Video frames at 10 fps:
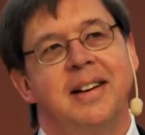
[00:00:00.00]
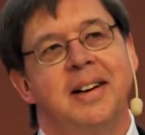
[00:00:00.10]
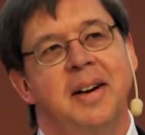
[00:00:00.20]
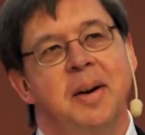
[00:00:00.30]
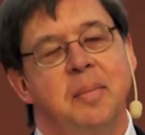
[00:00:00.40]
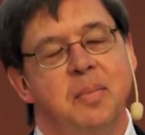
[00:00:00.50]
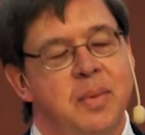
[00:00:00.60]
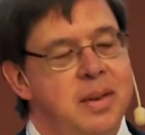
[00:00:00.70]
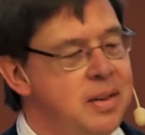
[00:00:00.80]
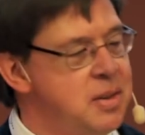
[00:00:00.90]

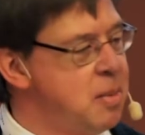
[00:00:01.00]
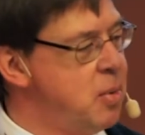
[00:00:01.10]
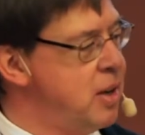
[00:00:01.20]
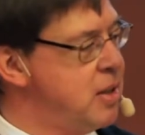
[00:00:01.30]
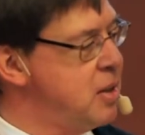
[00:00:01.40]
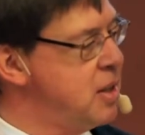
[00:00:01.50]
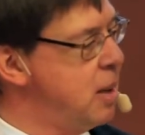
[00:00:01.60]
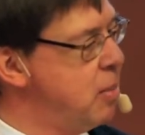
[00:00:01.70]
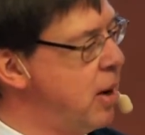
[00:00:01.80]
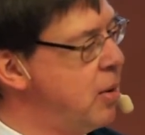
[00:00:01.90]
In some ways, I'll
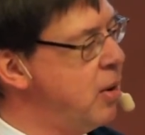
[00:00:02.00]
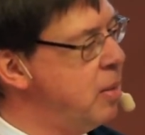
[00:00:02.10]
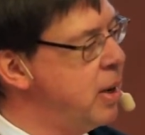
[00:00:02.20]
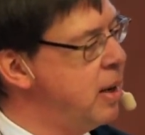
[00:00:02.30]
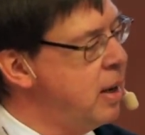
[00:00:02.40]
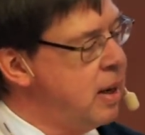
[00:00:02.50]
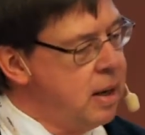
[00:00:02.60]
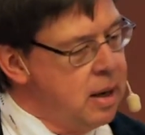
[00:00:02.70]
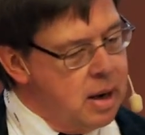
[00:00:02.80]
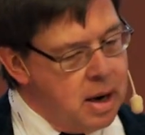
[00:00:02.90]
skip around a little bit,
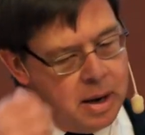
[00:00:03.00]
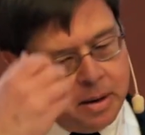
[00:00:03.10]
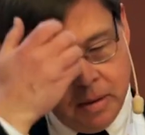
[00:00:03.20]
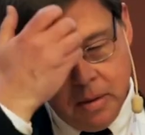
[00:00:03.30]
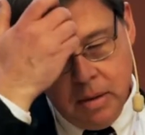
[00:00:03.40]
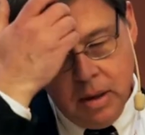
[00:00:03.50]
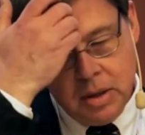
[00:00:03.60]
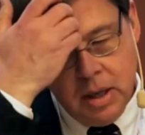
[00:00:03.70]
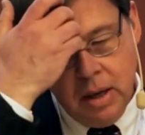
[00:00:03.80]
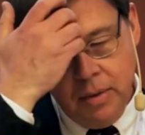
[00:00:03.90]

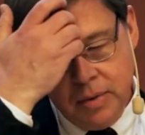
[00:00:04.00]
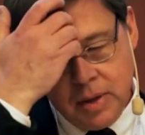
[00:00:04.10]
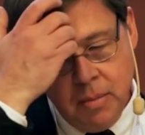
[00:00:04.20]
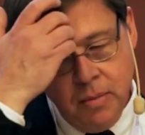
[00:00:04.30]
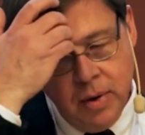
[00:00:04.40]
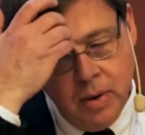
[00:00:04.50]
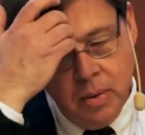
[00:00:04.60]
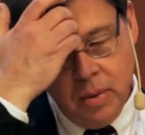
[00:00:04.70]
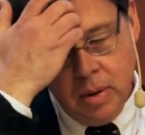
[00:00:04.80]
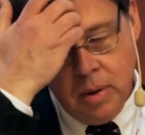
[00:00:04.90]
is to give some
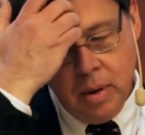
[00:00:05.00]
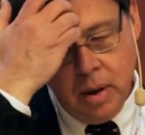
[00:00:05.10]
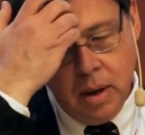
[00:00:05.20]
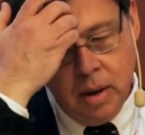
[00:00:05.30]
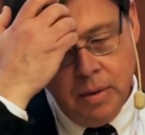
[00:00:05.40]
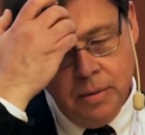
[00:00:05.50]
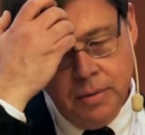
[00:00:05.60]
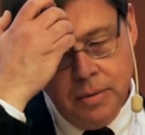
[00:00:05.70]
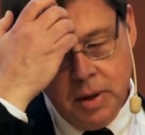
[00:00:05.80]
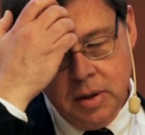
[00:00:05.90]
view
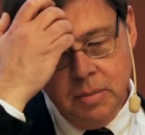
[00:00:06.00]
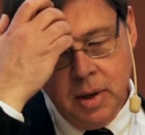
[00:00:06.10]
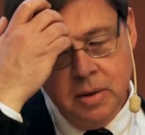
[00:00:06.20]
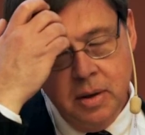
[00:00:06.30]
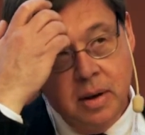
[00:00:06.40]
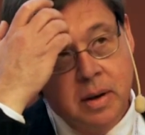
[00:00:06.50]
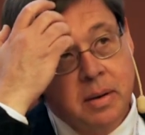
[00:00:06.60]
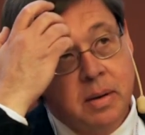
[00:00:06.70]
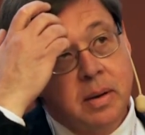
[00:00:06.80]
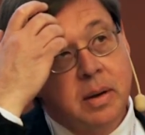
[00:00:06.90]
of systems
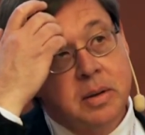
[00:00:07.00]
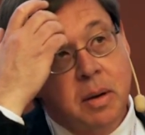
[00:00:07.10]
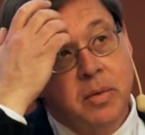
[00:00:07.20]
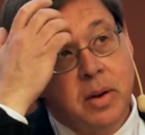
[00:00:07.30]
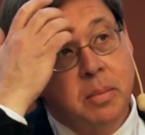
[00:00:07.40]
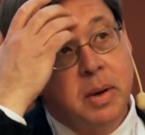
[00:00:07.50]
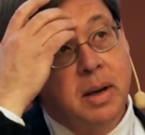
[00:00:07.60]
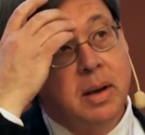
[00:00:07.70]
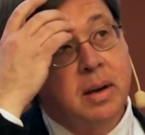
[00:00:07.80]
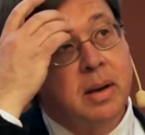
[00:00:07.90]
engineering, some view
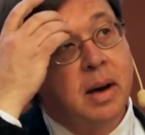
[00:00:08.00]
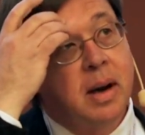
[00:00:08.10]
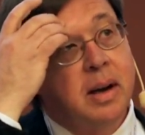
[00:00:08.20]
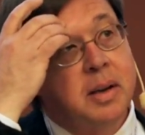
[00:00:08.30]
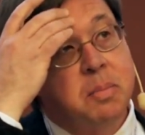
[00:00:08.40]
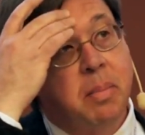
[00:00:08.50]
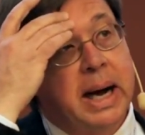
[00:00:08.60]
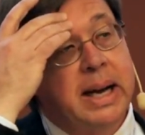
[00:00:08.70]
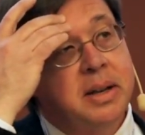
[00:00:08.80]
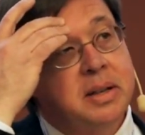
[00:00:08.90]
being it's
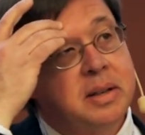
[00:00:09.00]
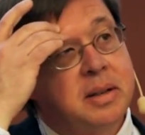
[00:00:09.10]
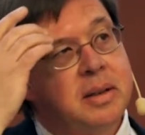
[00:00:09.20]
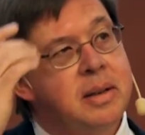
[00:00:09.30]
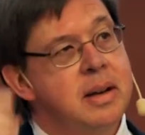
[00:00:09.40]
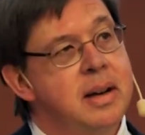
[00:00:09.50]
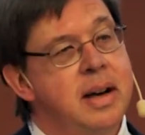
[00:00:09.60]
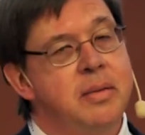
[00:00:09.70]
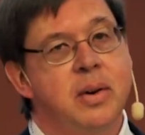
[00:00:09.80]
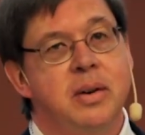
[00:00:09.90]
biased.
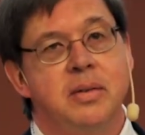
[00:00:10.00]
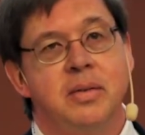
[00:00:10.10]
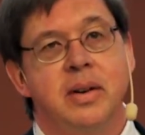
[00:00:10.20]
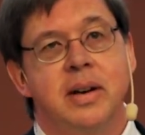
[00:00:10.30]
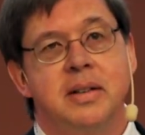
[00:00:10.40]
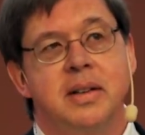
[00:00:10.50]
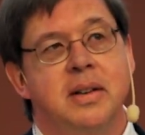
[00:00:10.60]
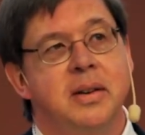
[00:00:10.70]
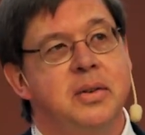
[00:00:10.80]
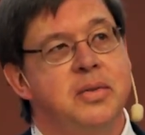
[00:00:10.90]
I've worked for
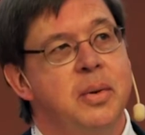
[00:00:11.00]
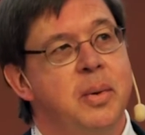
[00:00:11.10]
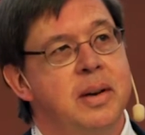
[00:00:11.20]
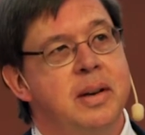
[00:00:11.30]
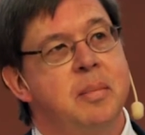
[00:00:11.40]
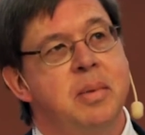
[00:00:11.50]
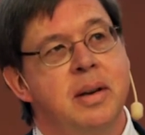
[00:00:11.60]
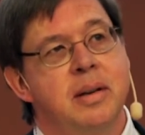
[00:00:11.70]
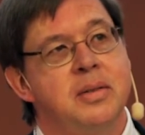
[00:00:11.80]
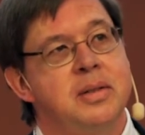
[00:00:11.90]
18 years for one
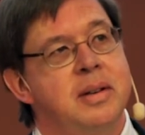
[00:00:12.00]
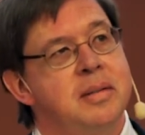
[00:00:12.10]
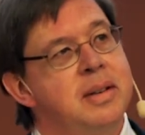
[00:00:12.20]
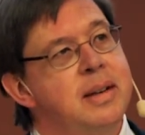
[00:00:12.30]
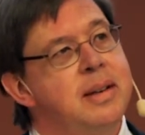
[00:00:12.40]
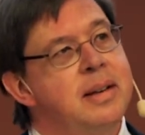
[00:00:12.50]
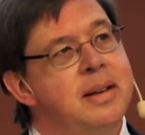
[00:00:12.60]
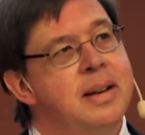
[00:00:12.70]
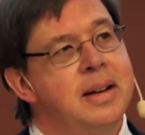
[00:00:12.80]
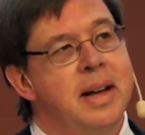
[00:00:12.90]
company, so
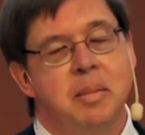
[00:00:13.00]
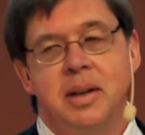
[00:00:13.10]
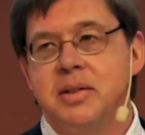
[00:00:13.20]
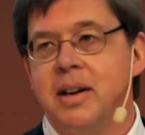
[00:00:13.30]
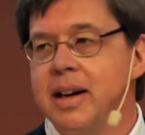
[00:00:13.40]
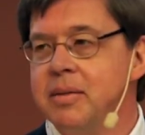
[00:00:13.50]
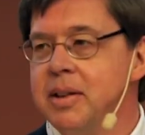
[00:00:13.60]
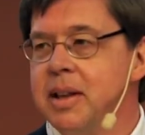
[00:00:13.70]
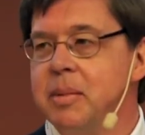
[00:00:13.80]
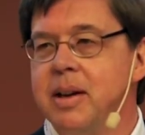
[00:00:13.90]
that means I have
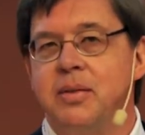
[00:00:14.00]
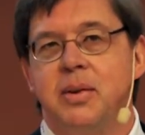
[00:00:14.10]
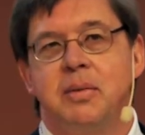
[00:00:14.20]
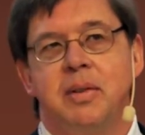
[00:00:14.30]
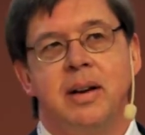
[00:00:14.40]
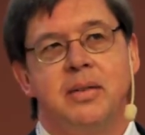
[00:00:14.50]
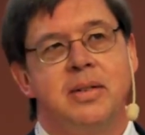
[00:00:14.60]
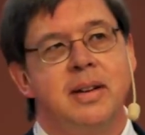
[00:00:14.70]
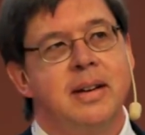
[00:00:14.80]
a limited view of life.